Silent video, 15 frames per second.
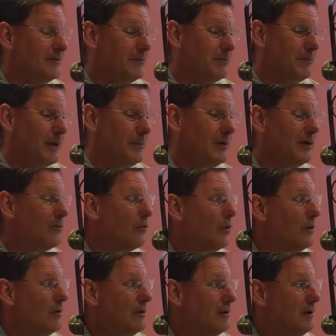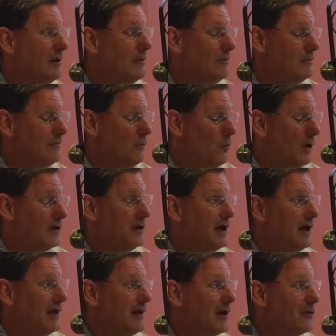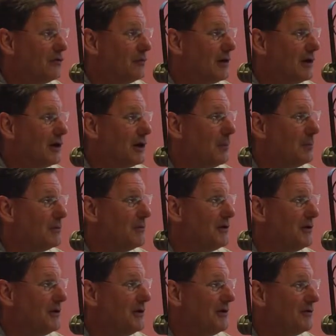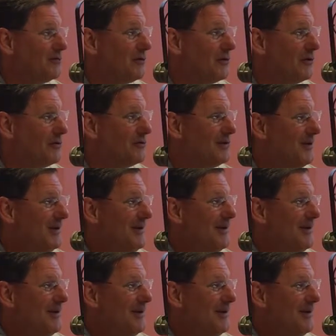Maybe in one day that was my cup of tea as far as